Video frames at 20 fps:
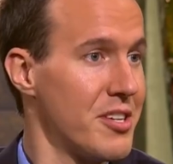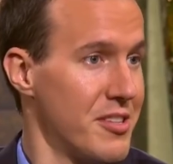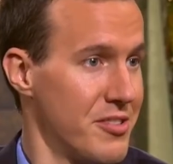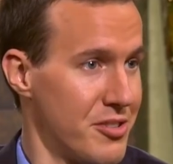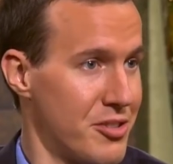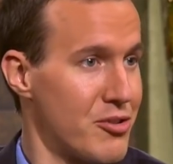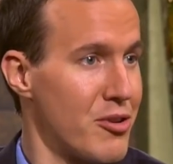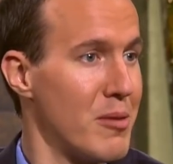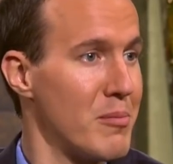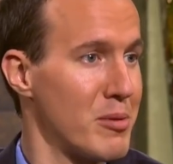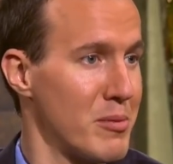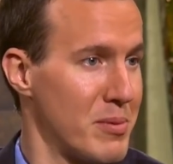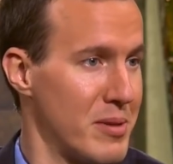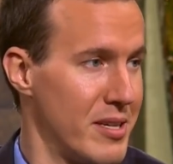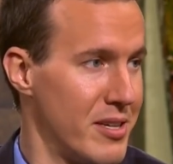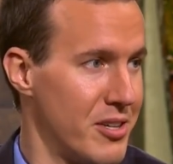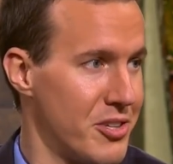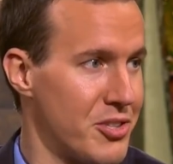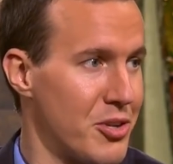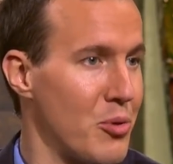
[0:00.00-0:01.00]
He's okay. a trumpet
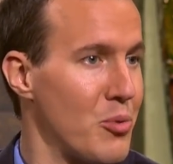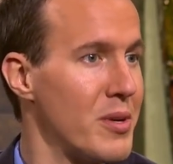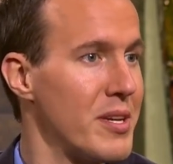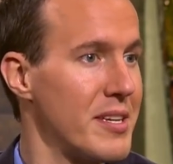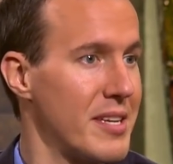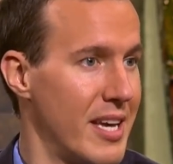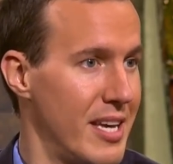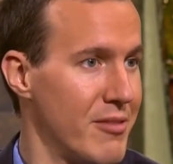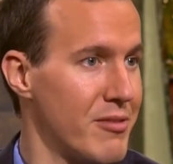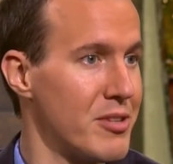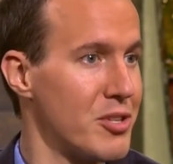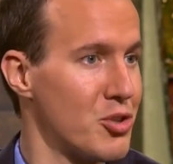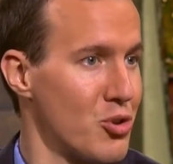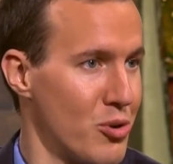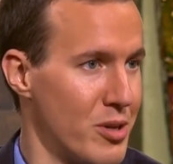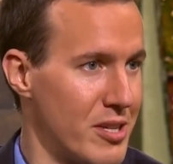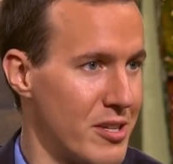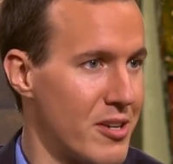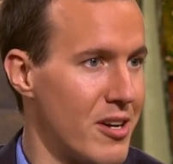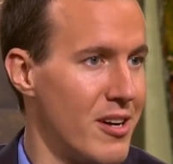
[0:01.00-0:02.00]
player, so we gave a
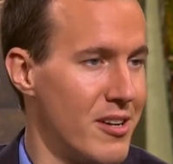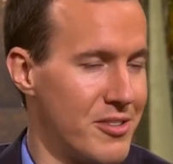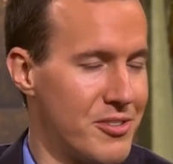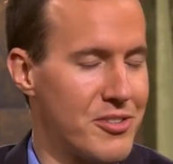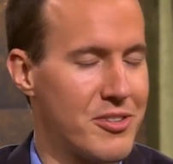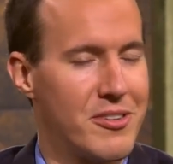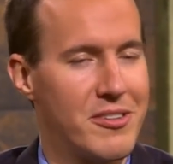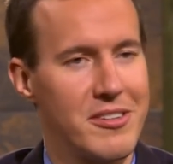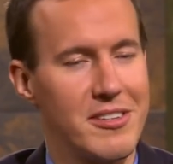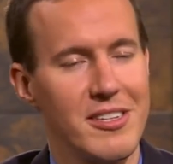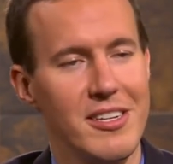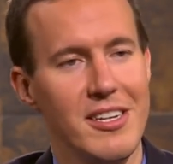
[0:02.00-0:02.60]
joint concert.